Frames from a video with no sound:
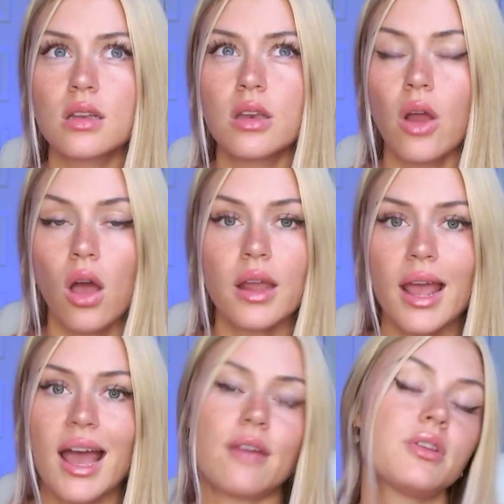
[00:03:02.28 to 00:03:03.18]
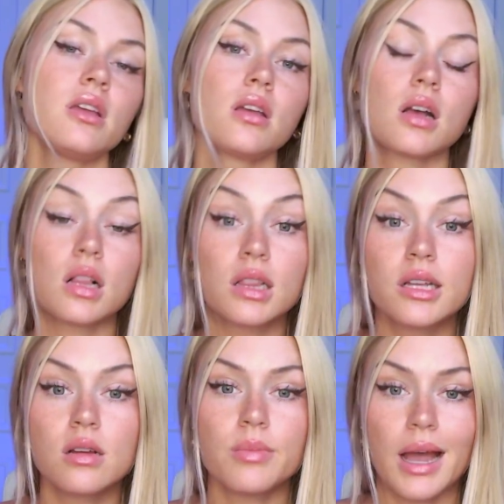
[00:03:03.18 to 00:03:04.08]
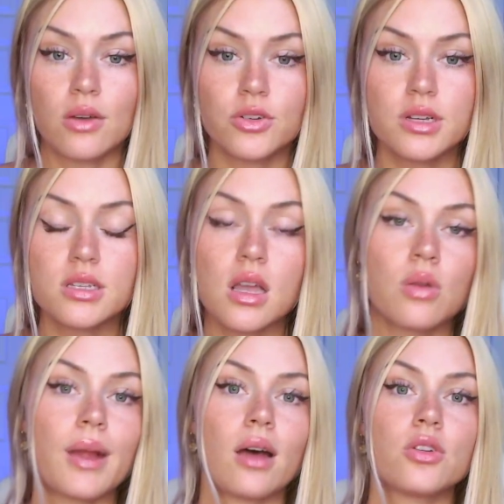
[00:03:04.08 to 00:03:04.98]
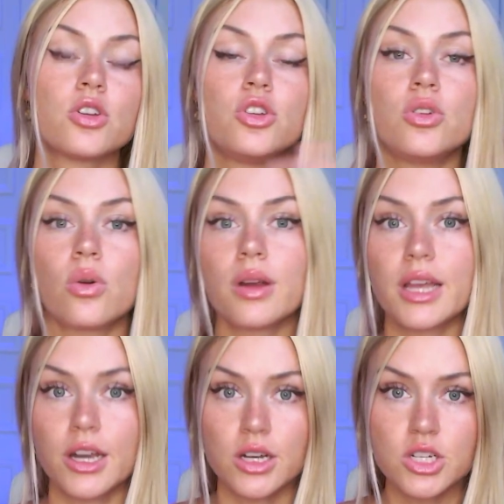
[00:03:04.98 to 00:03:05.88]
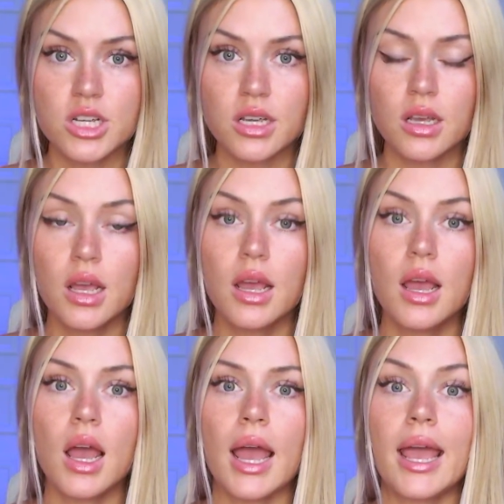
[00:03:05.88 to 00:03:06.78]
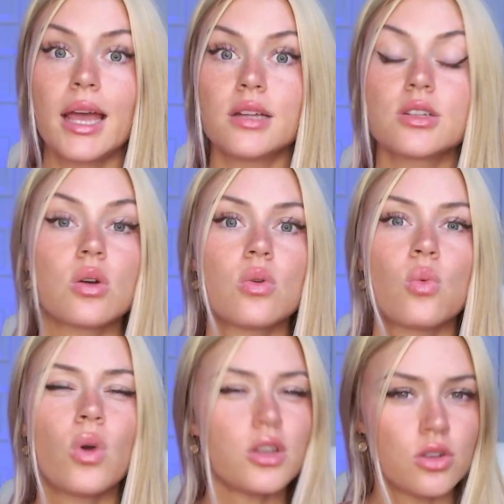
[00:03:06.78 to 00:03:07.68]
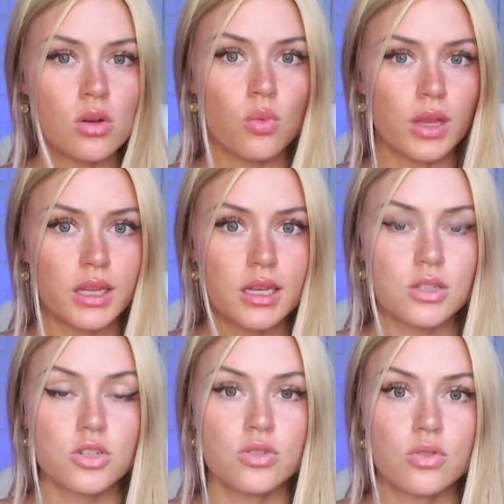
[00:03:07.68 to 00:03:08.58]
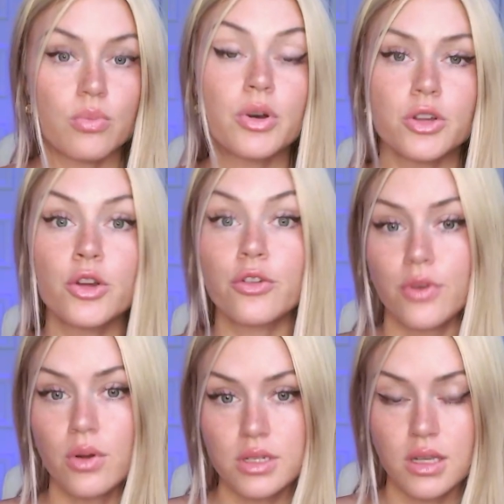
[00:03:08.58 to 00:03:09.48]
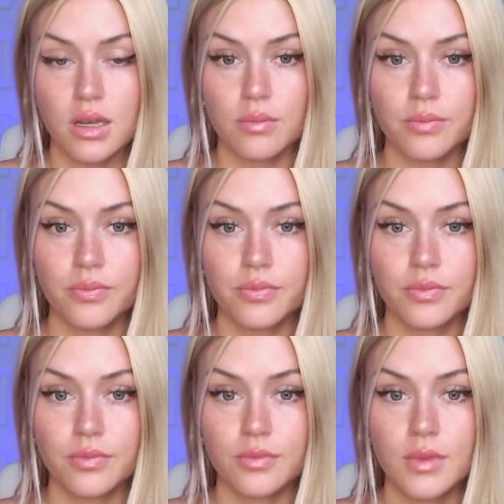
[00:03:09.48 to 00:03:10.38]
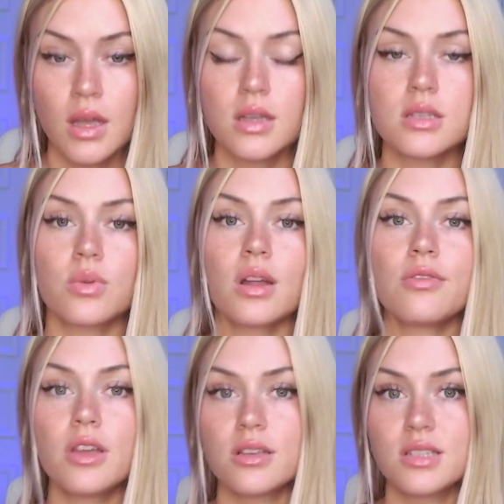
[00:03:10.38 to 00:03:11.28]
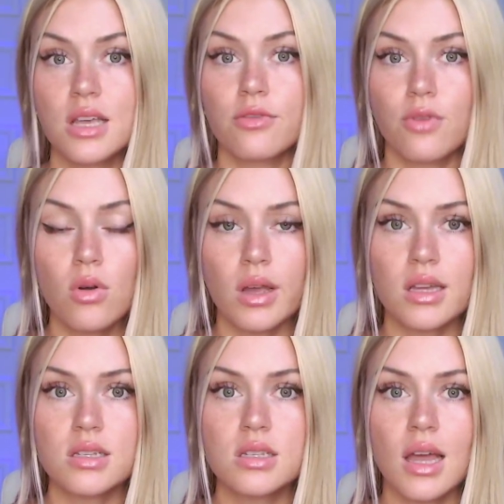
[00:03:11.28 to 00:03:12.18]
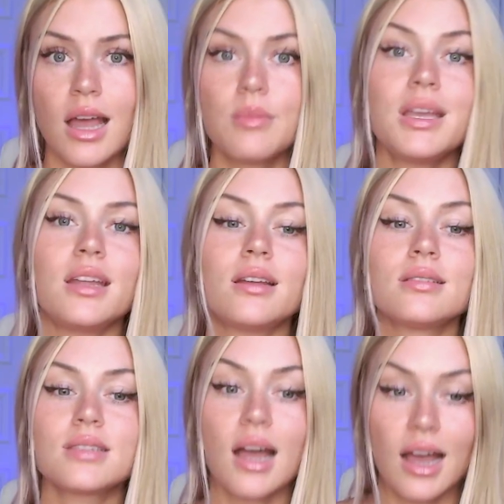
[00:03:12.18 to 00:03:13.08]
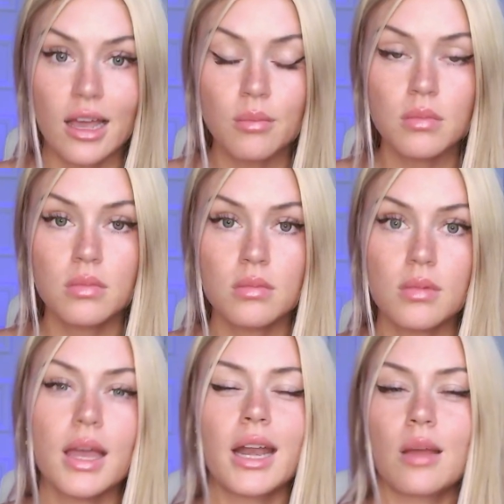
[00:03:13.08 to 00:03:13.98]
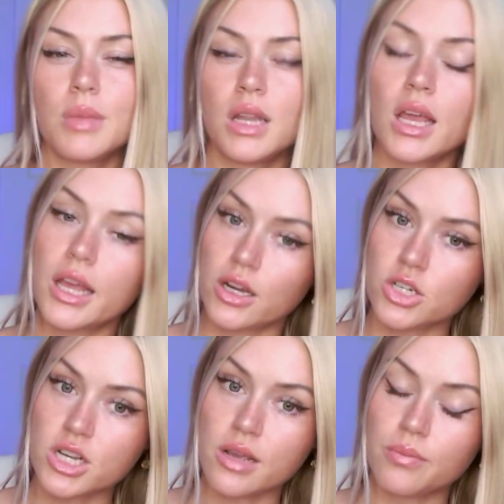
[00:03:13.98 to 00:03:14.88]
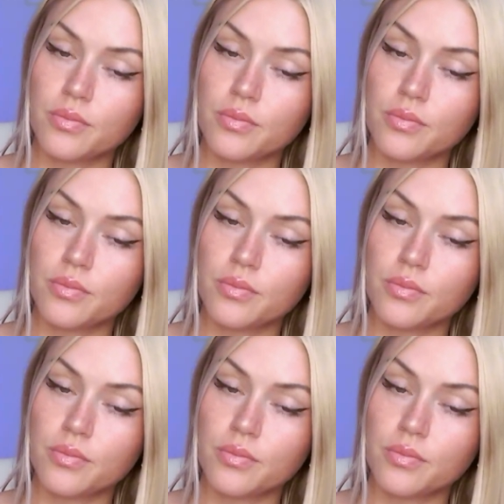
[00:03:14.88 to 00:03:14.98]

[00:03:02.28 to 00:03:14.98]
not having clear boundaries around your energy and what you're willing to put your focus on. So when I say focus, I mean time and I mean energy.